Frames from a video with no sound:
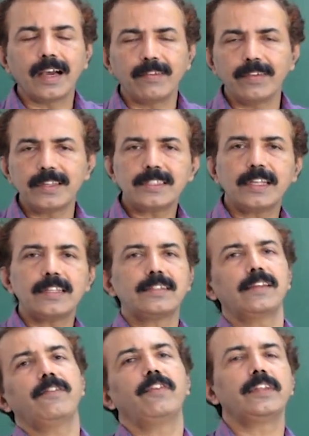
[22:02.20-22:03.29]
covers
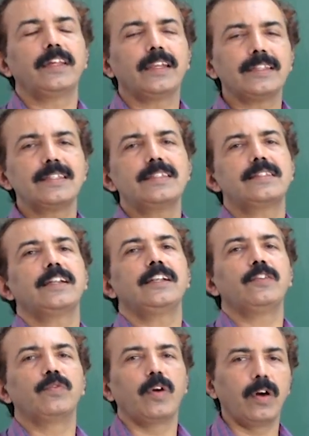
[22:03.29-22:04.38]
itself with a
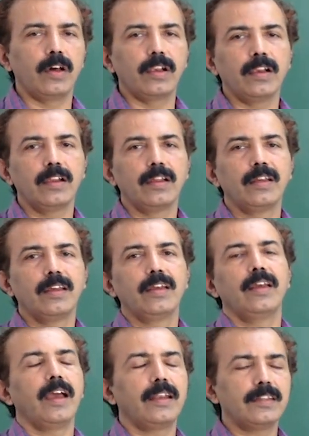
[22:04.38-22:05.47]
resistant
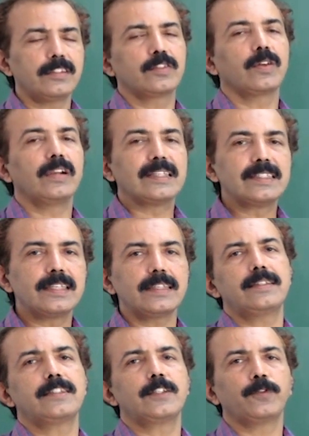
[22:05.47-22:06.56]
wall, and this is called
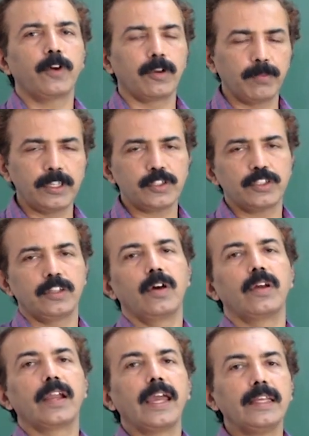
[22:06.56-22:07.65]
cyst formation
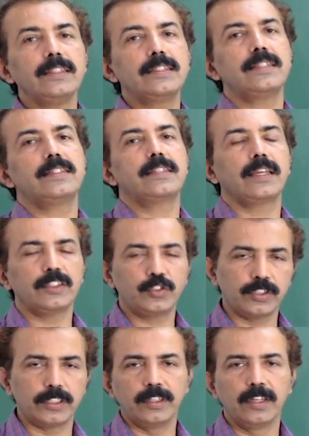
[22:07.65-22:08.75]
or
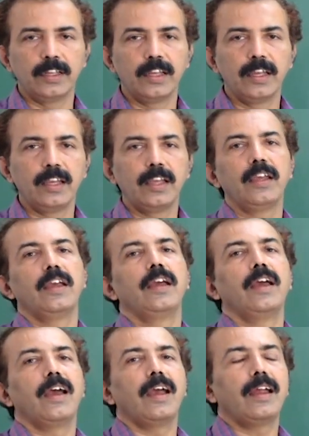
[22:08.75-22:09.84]
encystation,
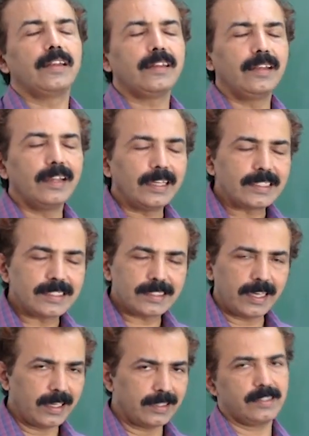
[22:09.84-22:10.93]
and it
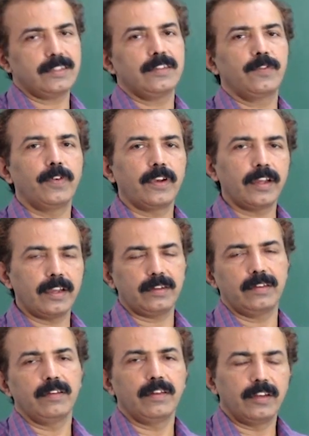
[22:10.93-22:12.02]
stays for
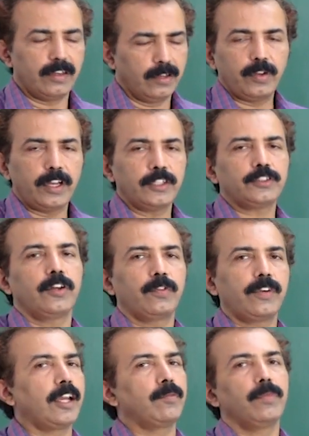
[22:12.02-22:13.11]
a duration
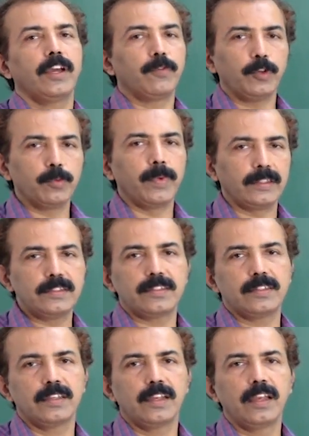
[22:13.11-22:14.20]
of time, a few
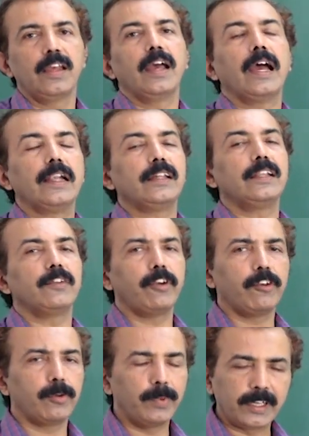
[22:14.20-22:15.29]
months, until the
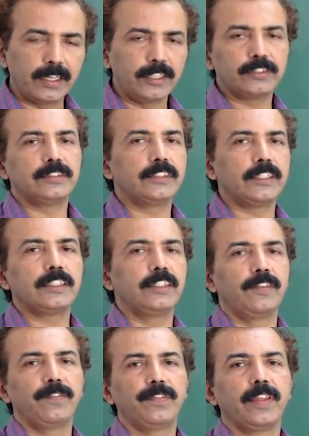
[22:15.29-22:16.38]
favorable conditions return.